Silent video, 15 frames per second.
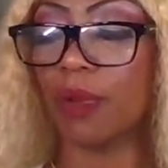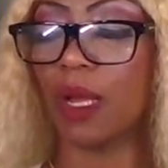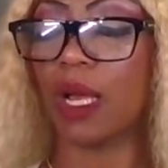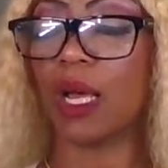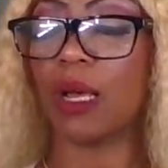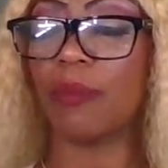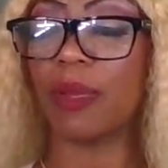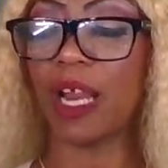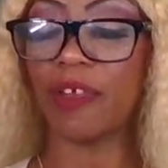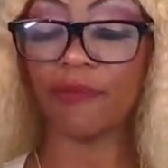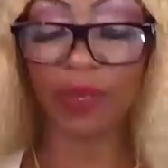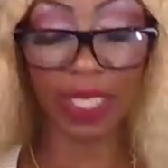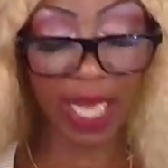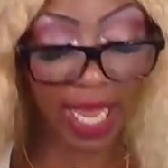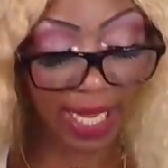Uh, but I
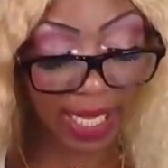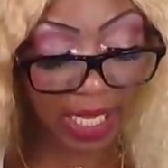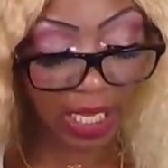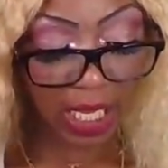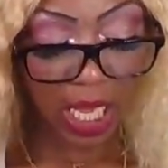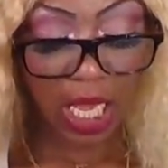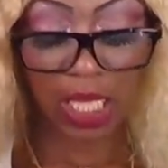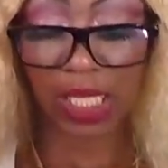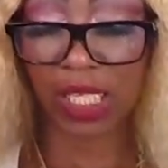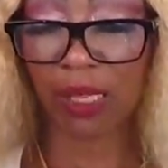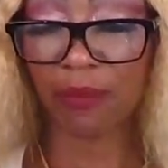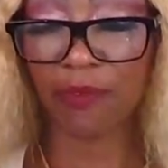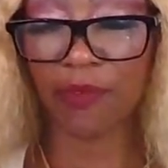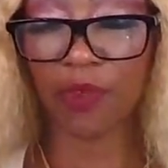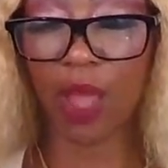feel like
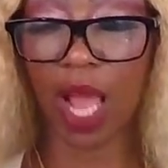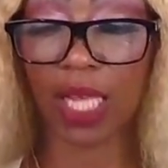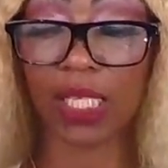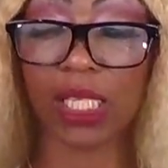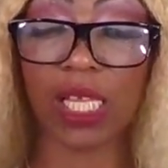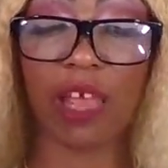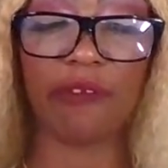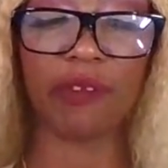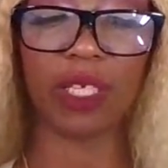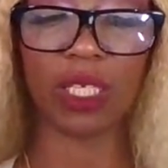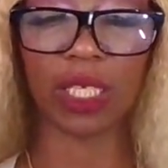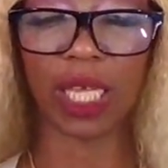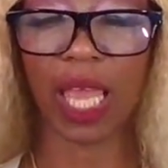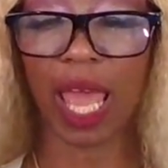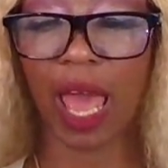some of you guys
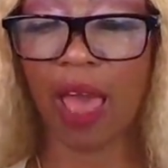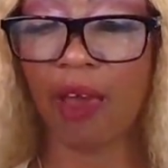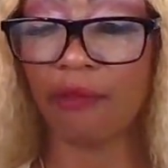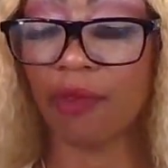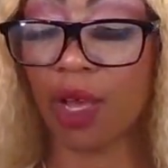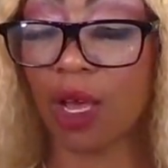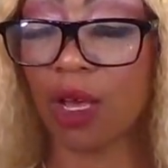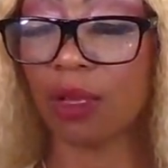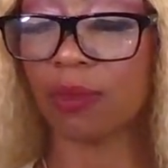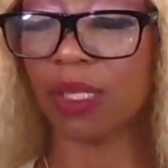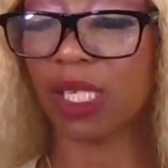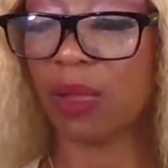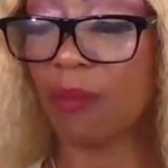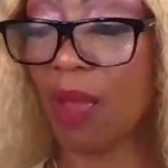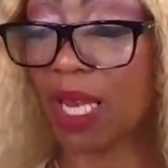definitely have um,
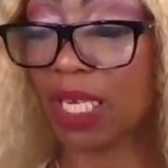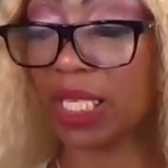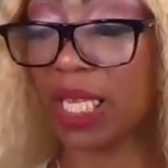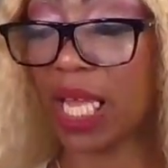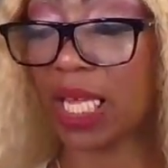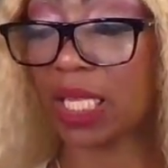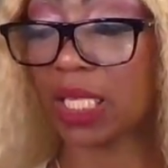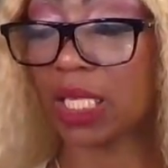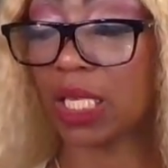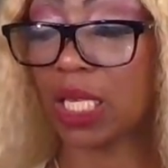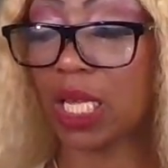somebody that